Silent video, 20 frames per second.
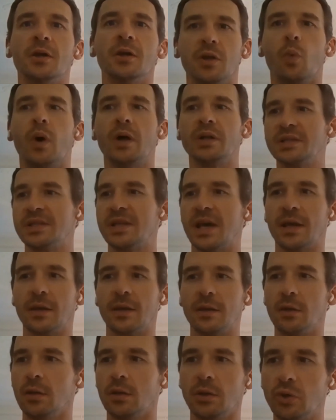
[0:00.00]
the ones that
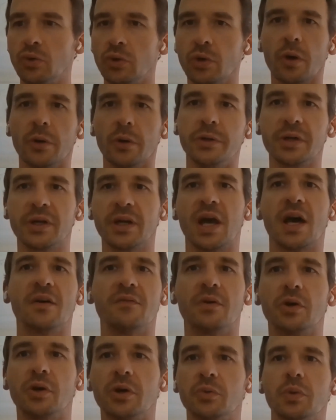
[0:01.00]
you're going to
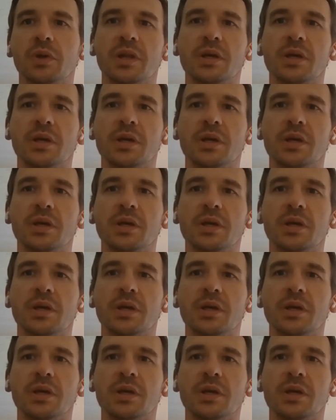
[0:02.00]
have a